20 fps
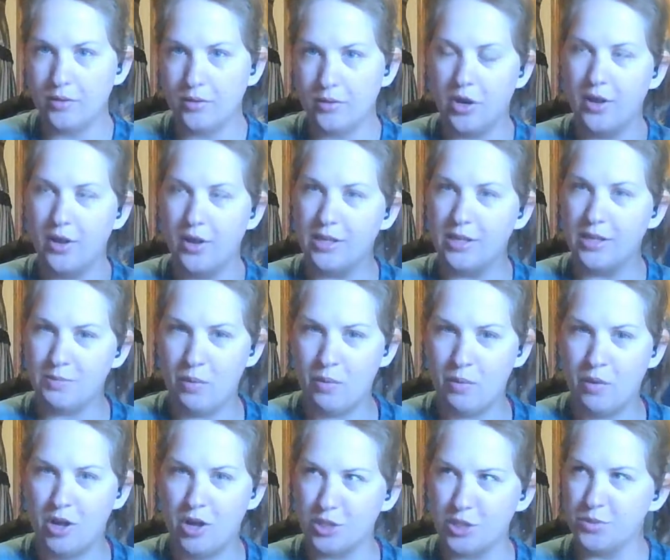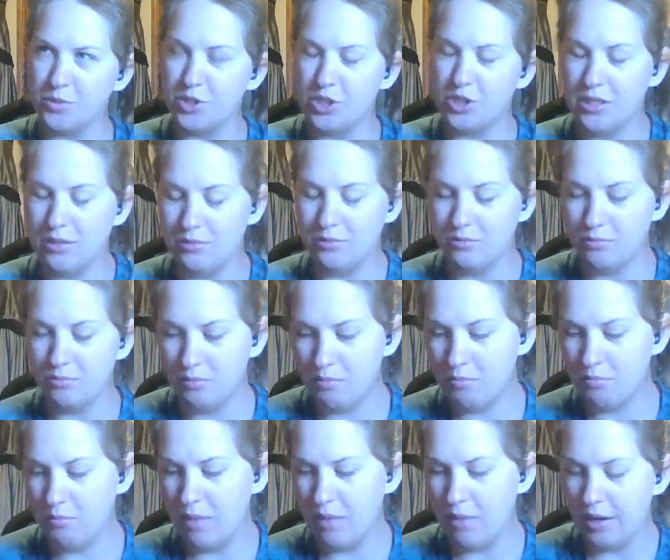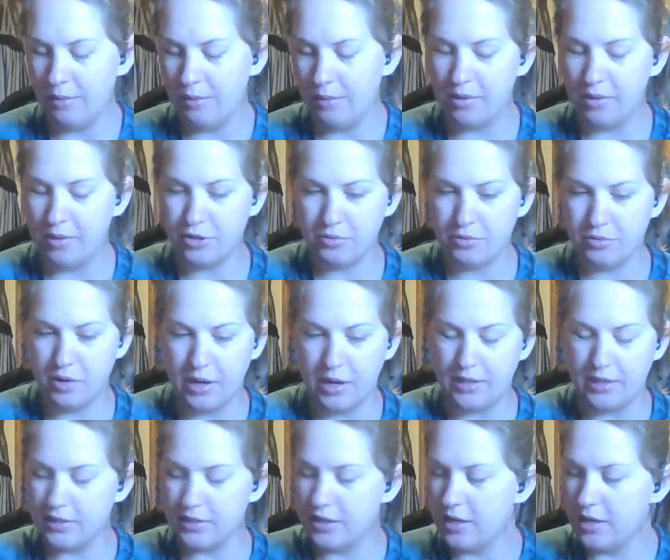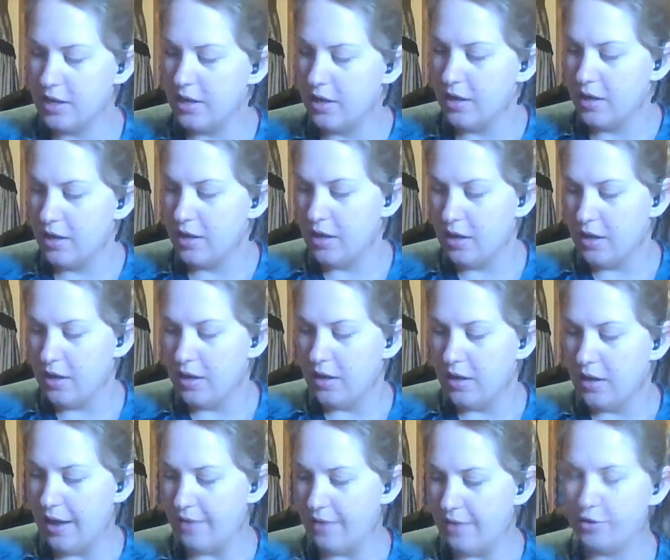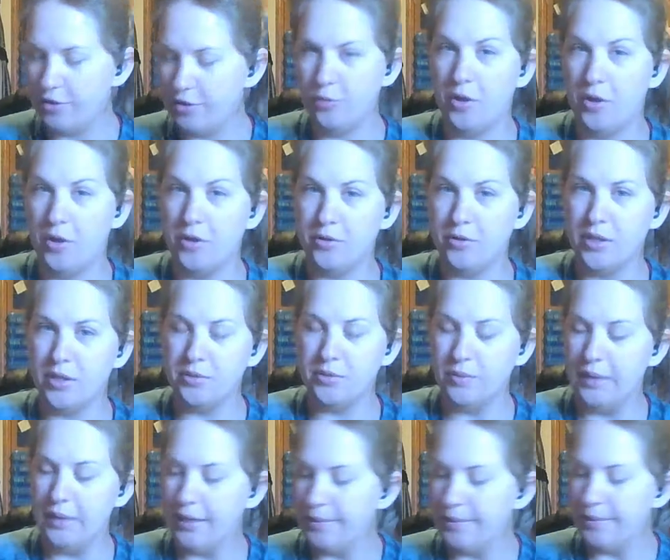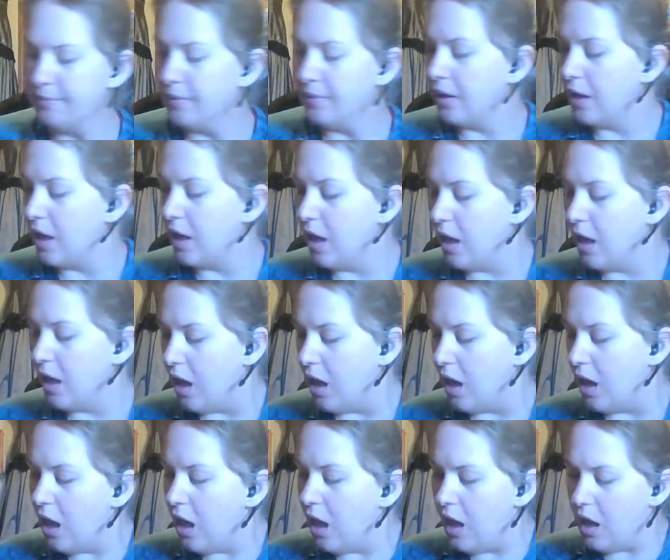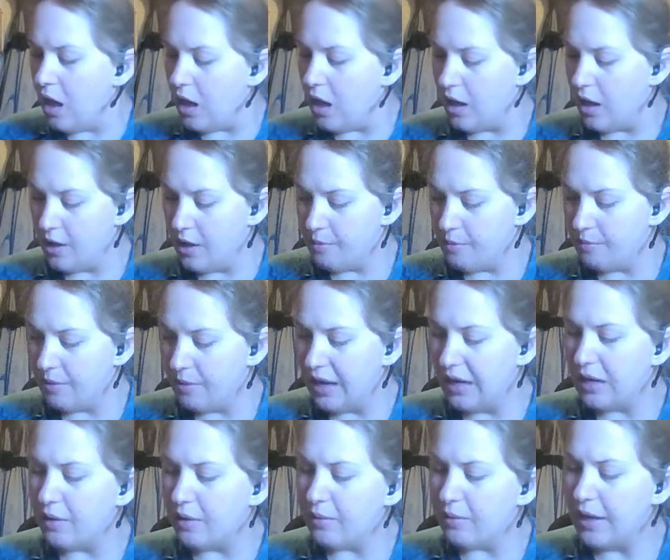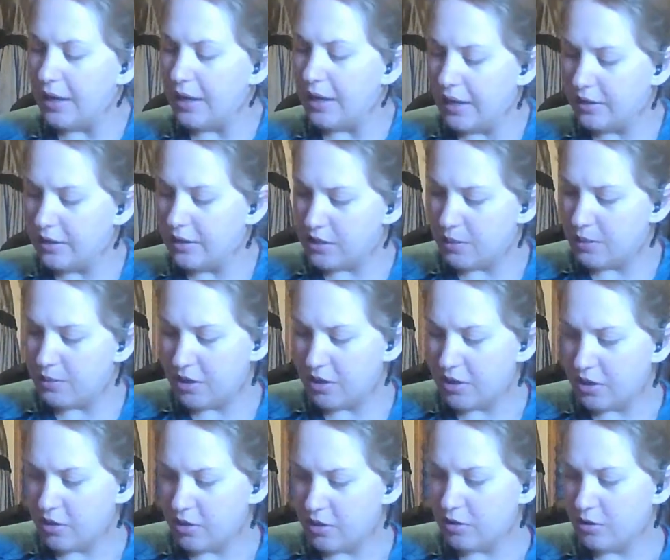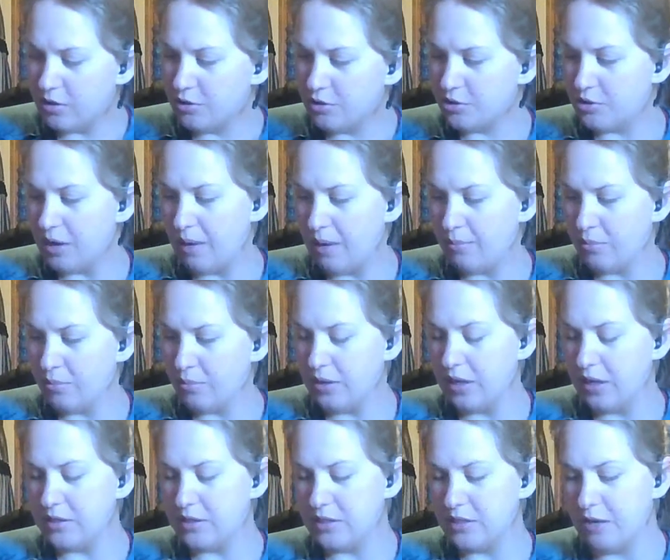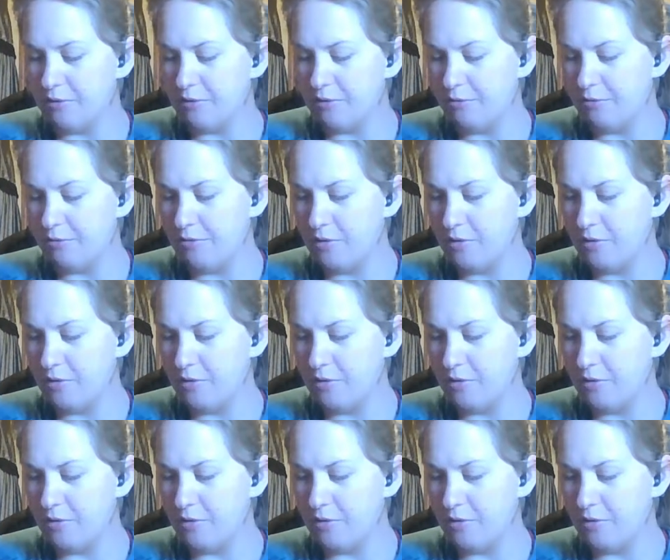sorry, that's my washing machine making a bunch of ruckus. Have to do laundry this week. But anyway, in some of their scrapbooking stuff,